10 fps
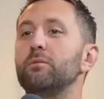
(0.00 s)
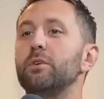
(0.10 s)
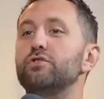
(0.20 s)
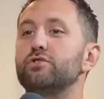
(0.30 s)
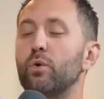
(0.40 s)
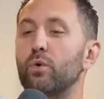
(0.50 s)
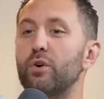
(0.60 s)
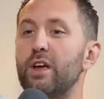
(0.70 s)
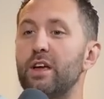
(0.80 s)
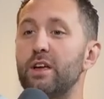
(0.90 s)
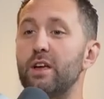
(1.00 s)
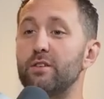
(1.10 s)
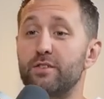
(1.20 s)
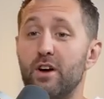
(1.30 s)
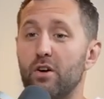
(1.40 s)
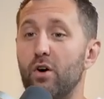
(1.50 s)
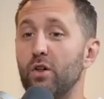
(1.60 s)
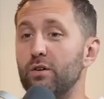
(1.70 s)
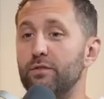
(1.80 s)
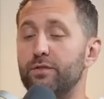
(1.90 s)
majority, if not
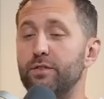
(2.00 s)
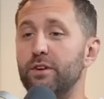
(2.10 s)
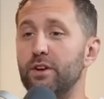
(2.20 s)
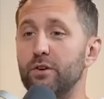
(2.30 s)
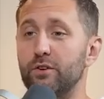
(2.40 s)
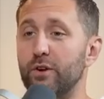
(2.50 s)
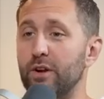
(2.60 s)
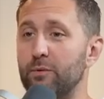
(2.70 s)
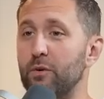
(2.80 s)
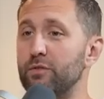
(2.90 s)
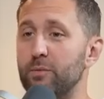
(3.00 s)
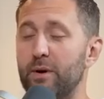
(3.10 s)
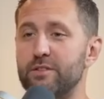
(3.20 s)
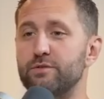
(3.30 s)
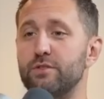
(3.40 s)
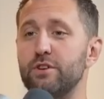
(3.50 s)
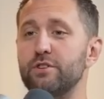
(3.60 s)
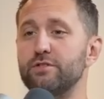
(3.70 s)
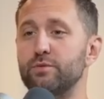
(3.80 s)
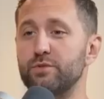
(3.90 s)
all of, your income over the past few
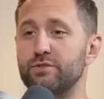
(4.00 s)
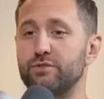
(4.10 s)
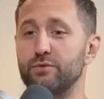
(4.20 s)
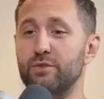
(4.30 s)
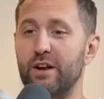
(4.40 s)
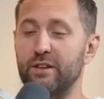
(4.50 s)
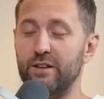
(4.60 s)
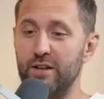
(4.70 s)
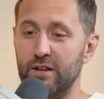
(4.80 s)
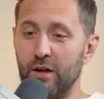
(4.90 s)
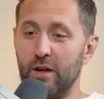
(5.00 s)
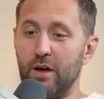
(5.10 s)
years was directly